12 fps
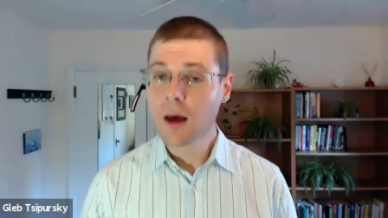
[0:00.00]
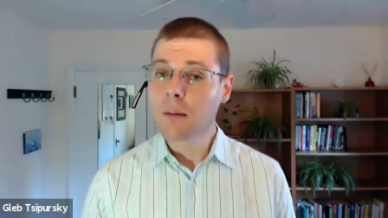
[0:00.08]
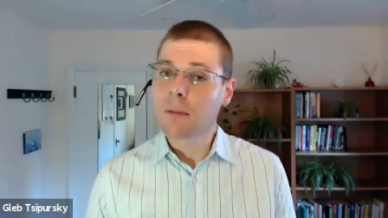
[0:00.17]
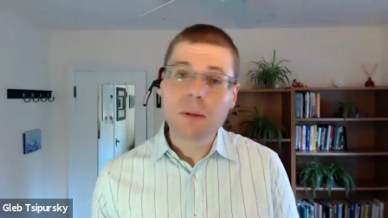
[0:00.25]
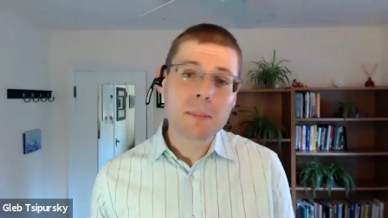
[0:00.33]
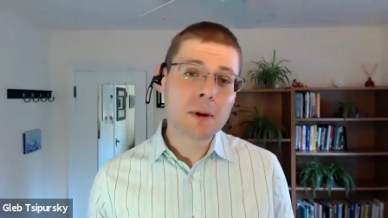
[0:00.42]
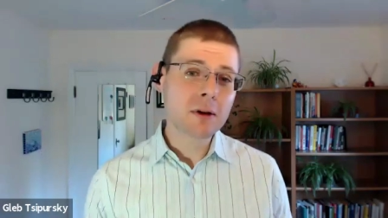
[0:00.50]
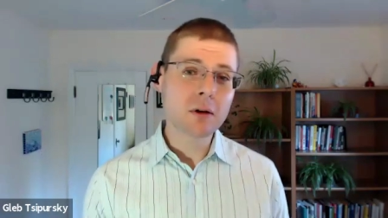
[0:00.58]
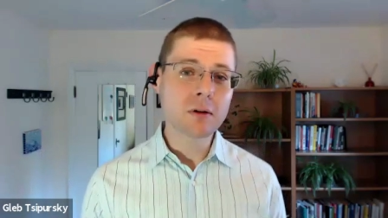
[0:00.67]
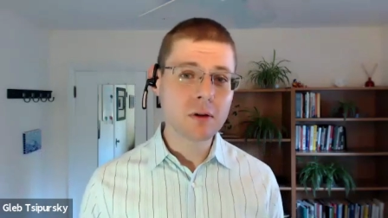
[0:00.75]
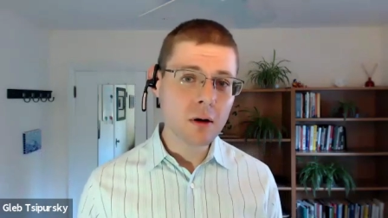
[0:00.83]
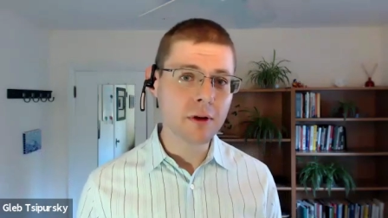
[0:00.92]
But people
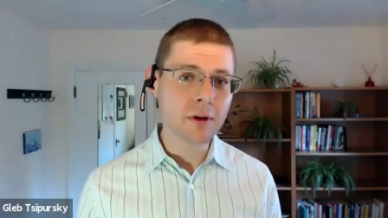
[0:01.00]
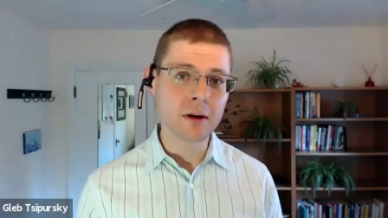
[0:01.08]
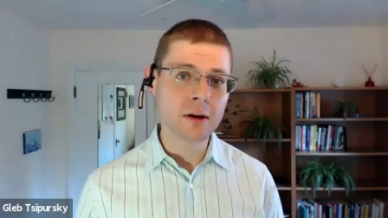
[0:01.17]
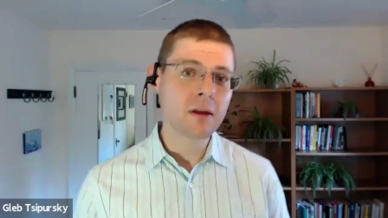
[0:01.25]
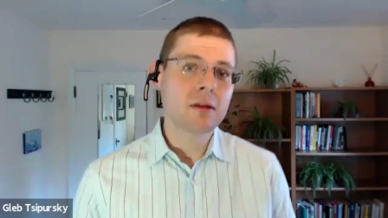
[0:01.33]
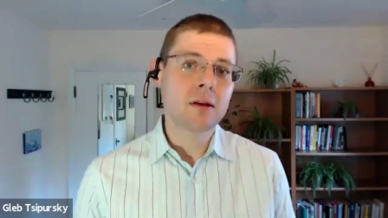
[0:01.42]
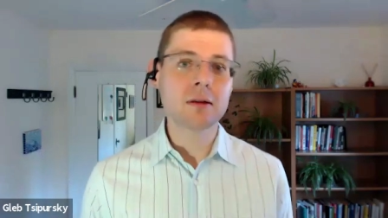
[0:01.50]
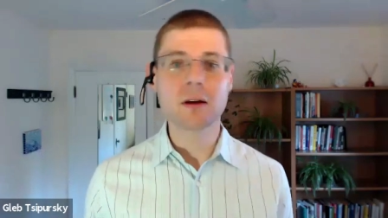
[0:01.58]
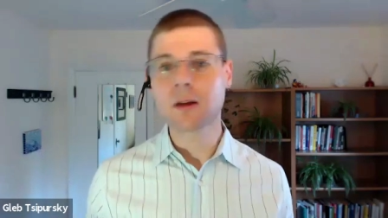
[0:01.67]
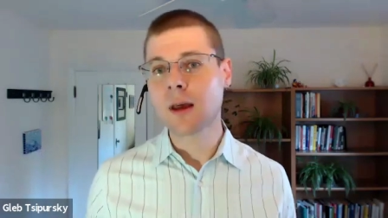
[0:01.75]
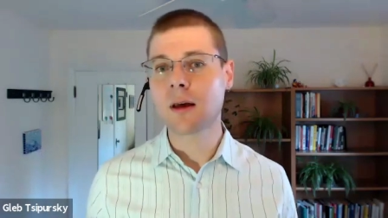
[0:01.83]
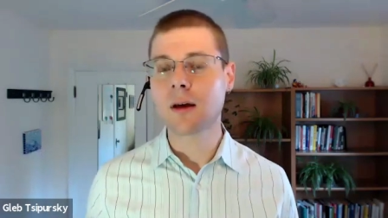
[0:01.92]
don't know that, and they think that,
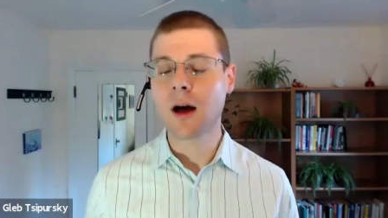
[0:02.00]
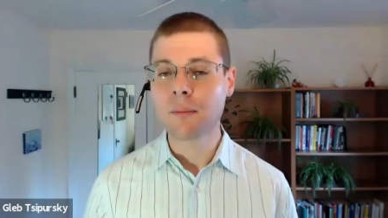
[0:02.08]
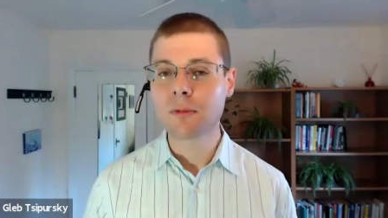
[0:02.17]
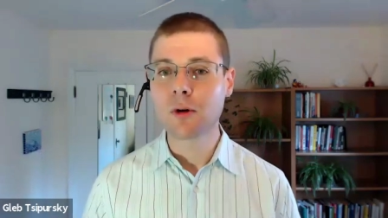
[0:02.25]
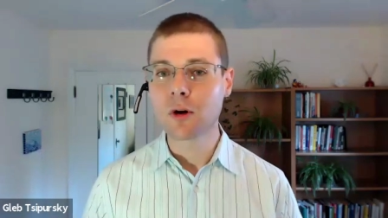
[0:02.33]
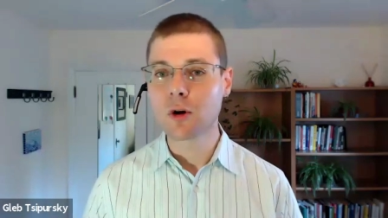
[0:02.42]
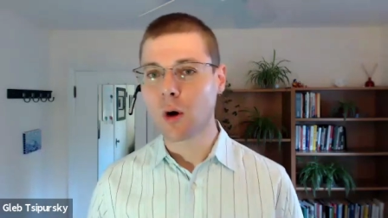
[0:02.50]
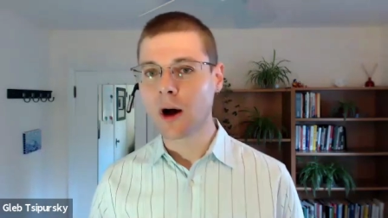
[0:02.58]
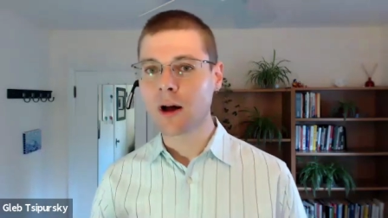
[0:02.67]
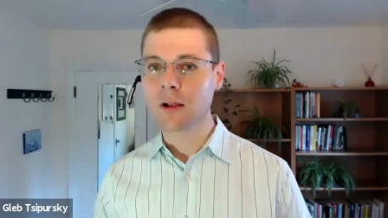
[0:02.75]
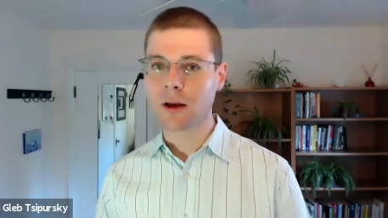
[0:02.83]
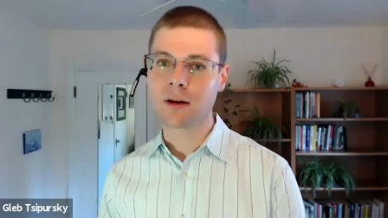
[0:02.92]
hey, I'm doing
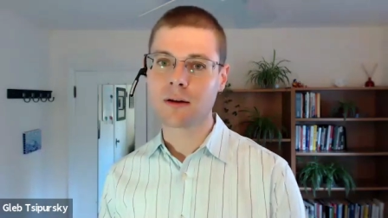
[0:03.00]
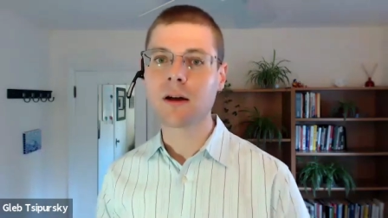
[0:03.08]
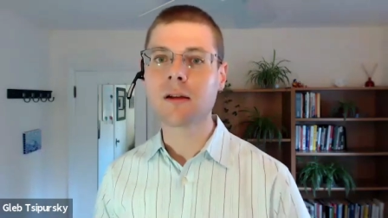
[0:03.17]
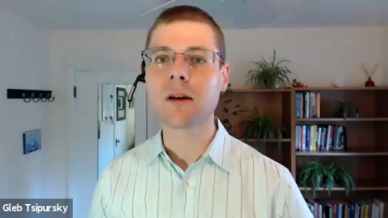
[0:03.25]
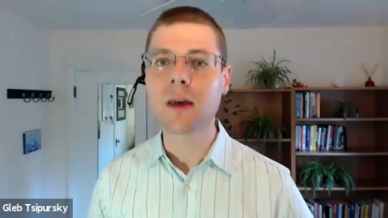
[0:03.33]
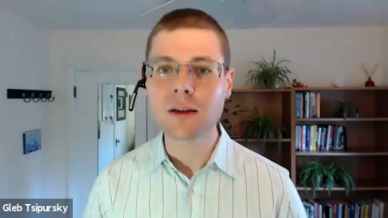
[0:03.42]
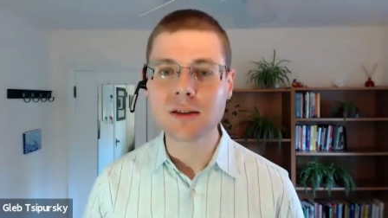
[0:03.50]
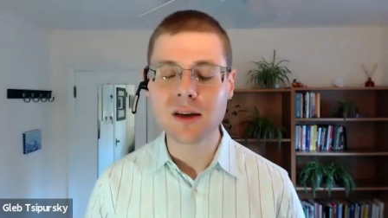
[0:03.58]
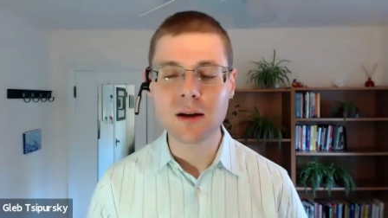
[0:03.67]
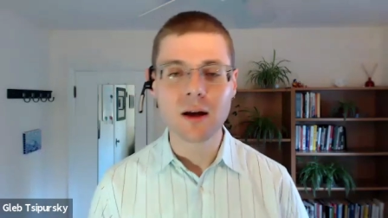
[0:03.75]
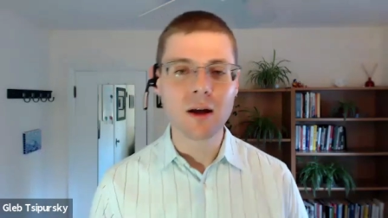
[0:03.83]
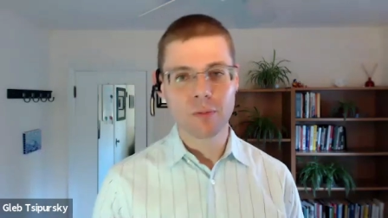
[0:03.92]
well in
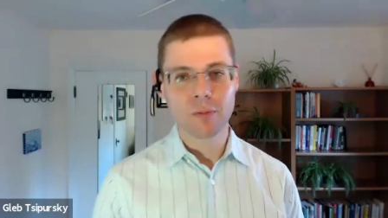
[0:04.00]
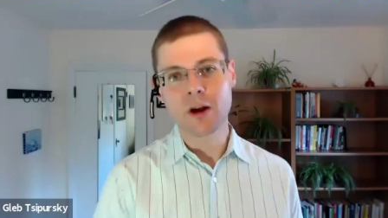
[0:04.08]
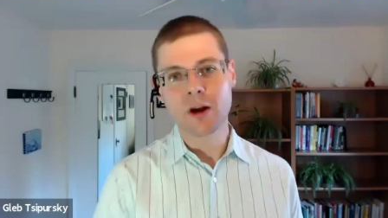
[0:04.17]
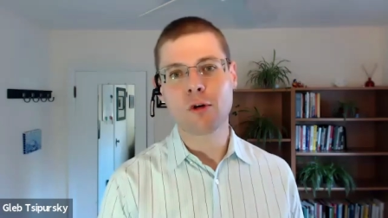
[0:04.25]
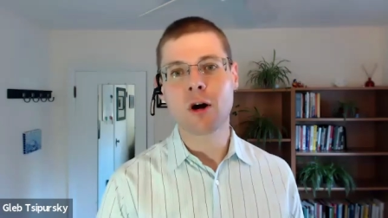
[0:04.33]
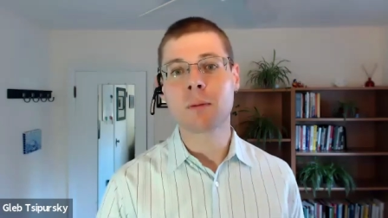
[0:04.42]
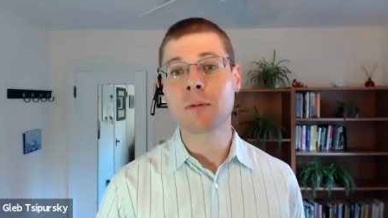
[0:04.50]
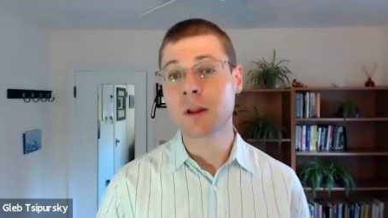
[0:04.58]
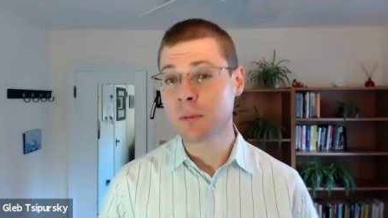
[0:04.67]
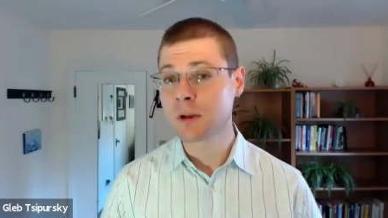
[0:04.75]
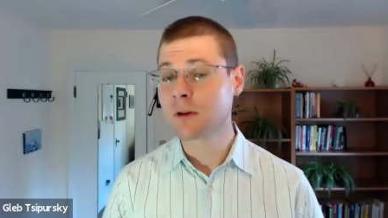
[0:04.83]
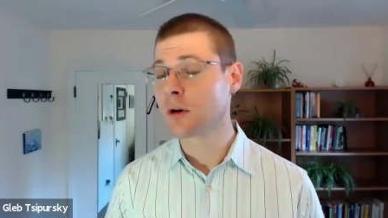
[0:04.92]
delegating, therefore I'm going to
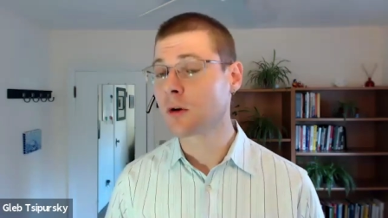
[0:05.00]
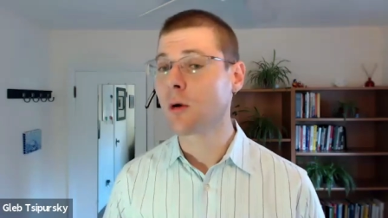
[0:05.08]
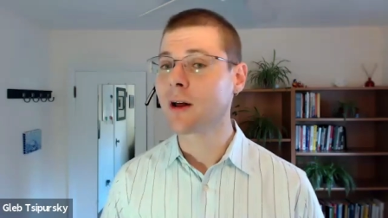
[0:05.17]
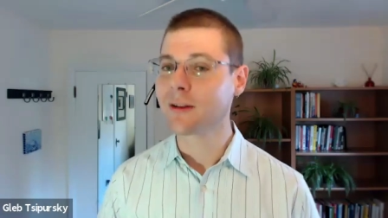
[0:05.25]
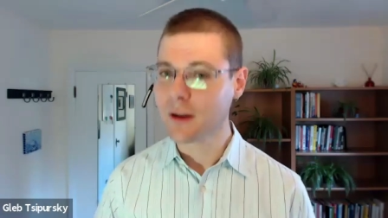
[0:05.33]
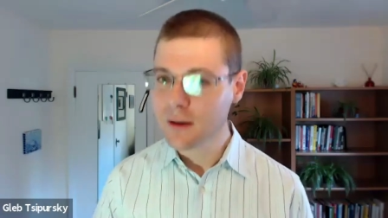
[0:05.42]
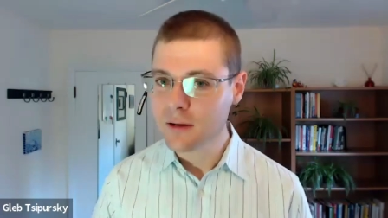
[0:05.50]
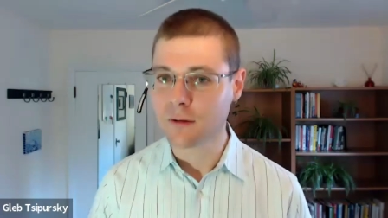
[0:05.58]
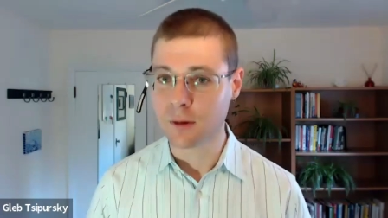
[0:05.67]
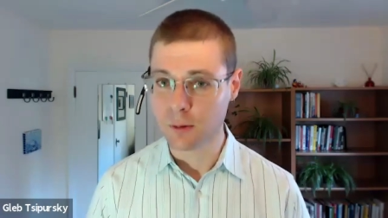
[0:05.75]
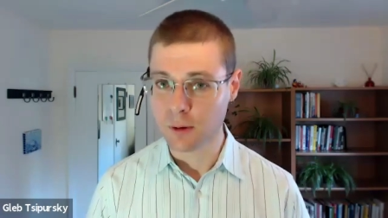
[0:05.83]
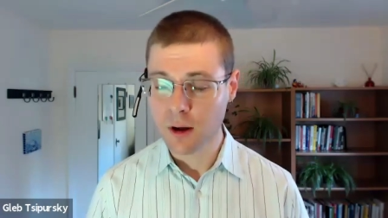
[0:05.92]
be doing well in
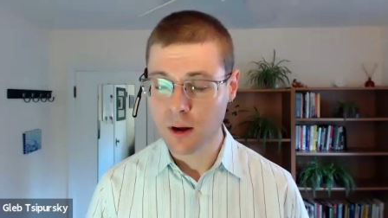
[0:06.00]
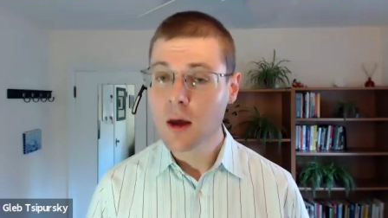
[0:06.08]
interviewing.